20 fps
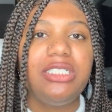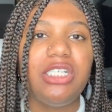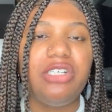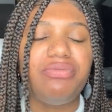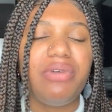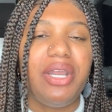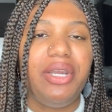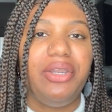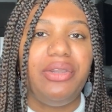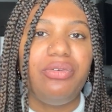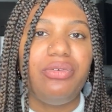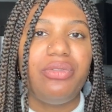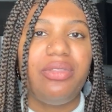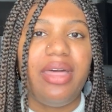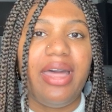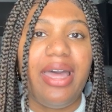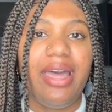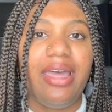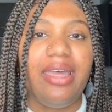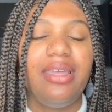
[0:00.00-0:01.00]
So if I knew
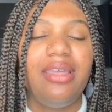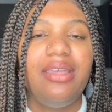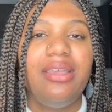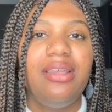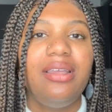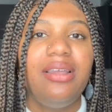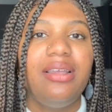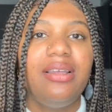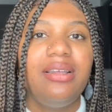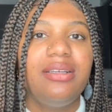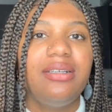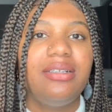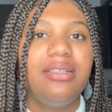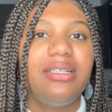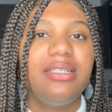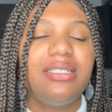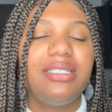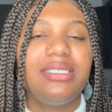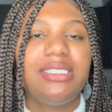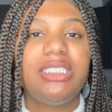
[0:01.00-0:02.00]
that
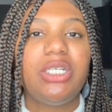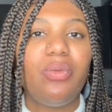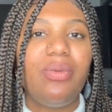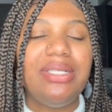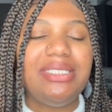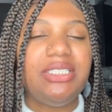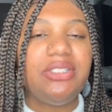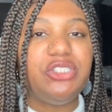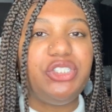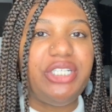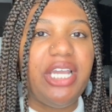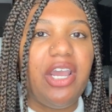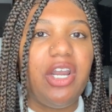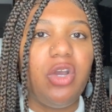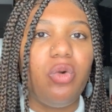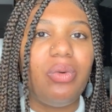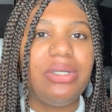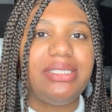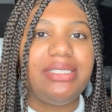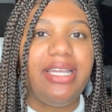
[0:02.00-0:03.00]
so and so
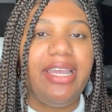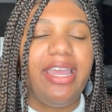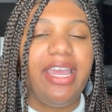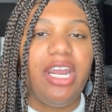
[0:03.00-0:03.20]
channel was